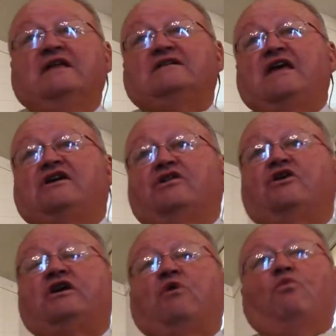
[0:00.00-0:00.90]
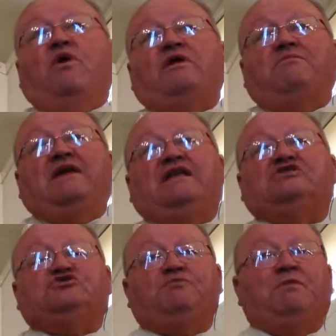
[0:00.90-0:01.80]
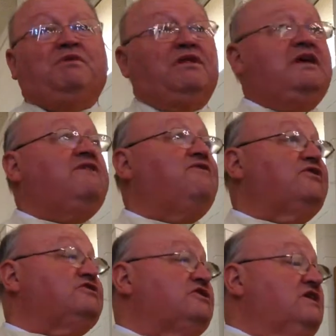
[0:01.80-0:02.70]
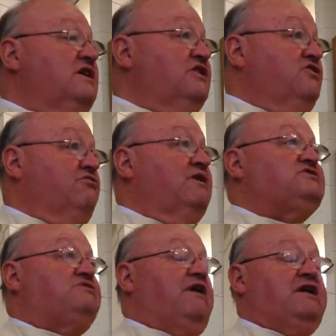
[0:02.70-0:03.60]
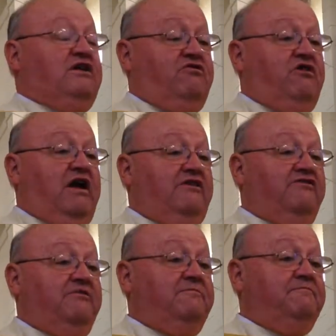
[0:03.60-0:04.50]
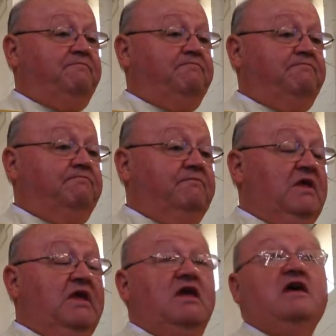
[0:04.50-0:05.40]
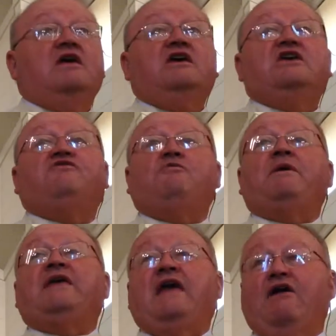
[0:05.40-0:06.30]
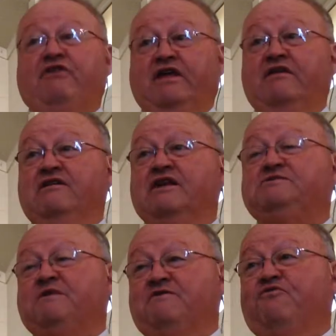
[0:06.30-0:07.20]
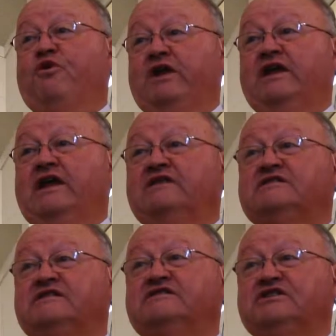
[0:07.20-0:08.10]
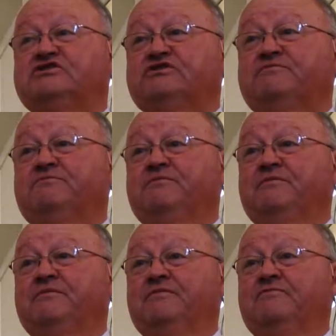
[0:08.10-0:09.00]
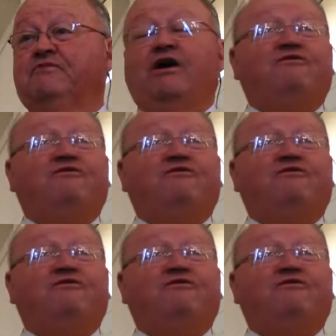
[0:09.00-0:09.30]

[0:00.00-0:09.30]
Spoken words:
take a look at what it means to be believers in the resurrected Christ. If you've been counting, it's been 40 days since Easter. Well,